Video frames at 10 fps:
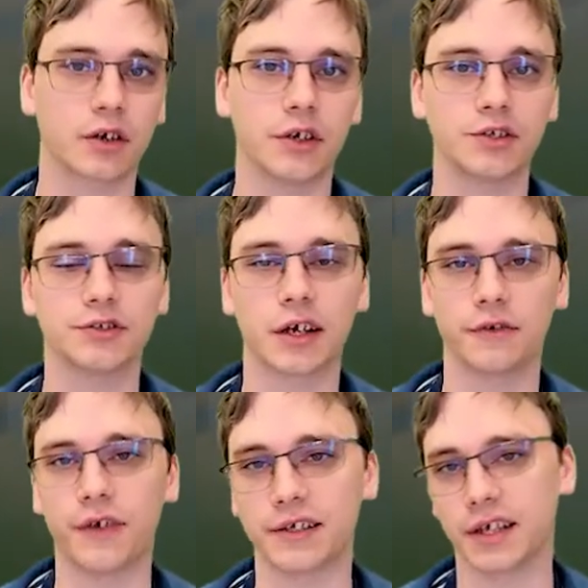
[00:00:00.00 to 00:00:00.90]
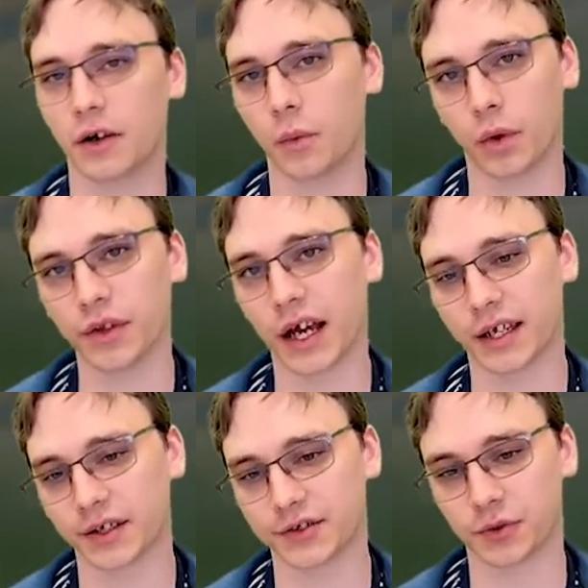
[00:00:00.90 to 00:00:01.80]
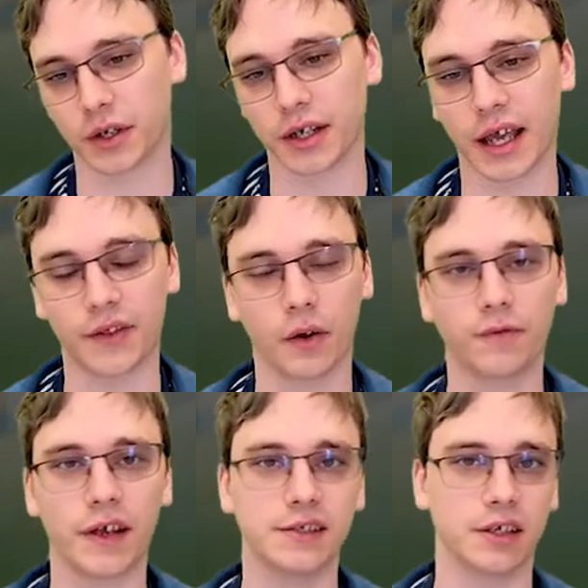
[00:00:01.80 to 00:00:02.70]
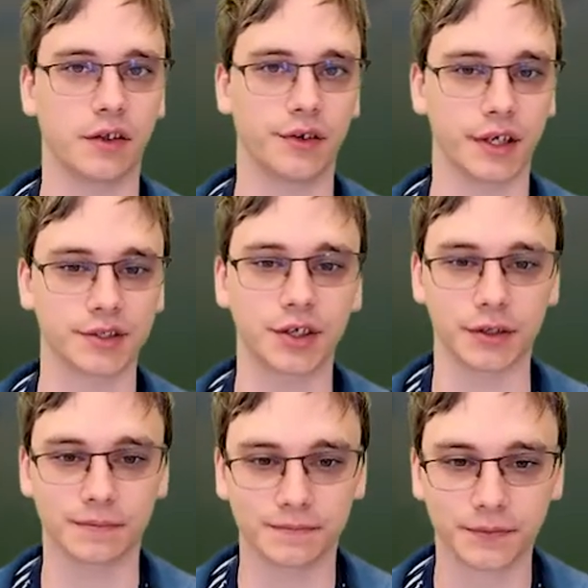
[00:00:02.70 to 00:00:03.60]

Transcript: creatures that are phased out will not get destroyed, and they'll phase in on their next turn.